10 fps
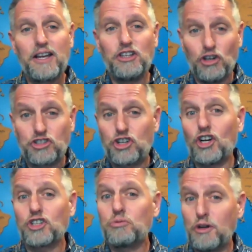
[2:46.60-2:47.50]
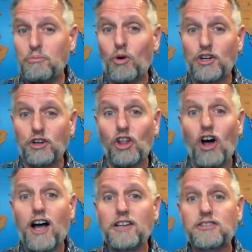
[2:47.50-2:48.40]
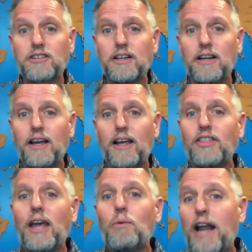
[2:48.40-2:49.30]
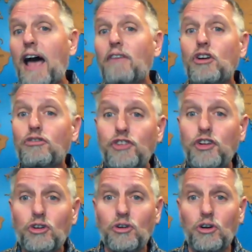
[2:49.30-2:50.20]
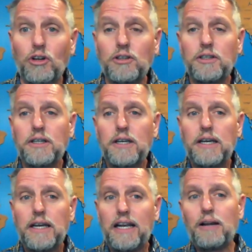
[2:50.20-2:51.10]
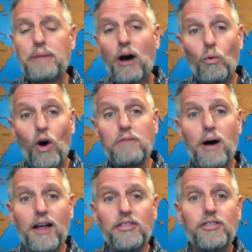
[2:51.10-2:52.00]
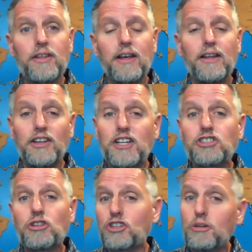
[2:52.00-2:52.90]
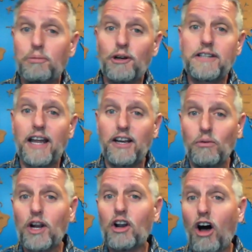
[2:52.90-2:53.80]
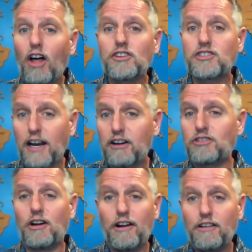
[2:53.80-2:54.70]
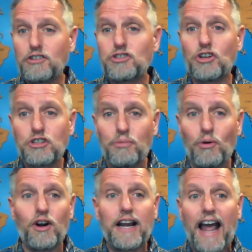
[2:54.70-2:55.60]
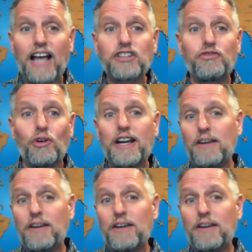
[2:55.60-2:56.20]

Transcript: your church would mourn your loss. They would have your funeral. In about one month, the district superintendent would call the secretary of the church board and ask for